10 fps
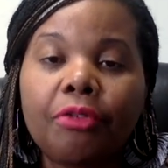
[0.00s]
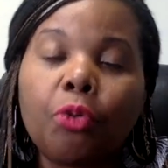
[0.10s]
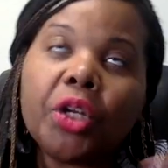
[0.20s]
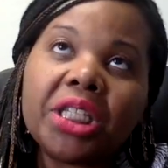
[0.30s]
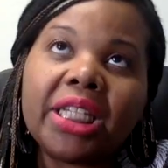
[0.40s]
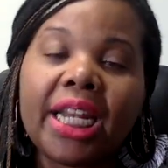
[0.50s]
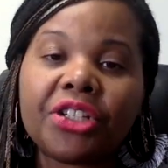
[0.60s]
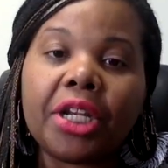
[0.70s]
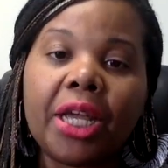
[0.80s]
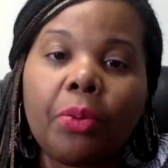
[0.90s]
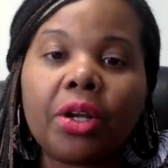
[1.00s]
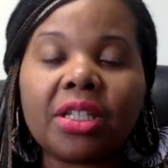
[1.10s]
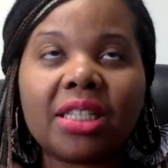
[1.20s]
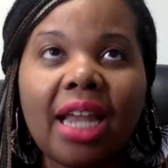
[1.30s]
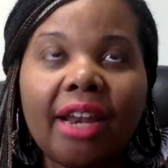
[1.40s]
or real estate agent networks,
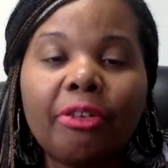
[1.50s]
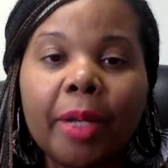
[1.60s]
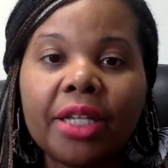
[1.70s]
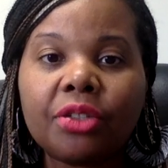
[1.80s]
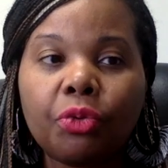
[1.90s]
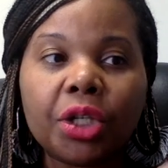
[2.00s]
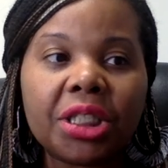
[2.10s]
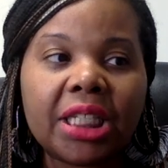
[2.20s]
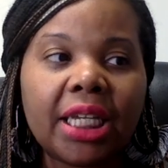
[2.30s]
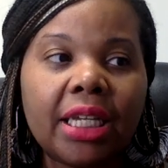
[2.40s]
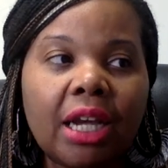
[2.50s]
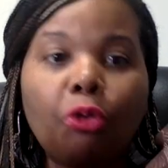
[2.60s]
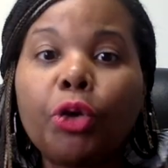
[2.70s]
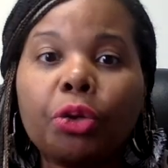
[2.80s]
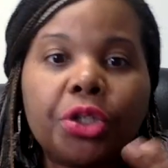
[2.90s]
because not everybody's a
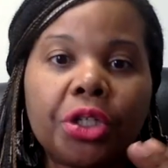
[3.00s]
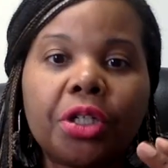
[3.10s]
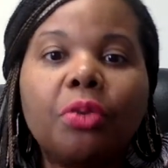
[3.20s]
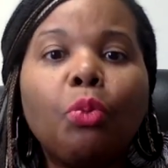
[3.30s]
realtor.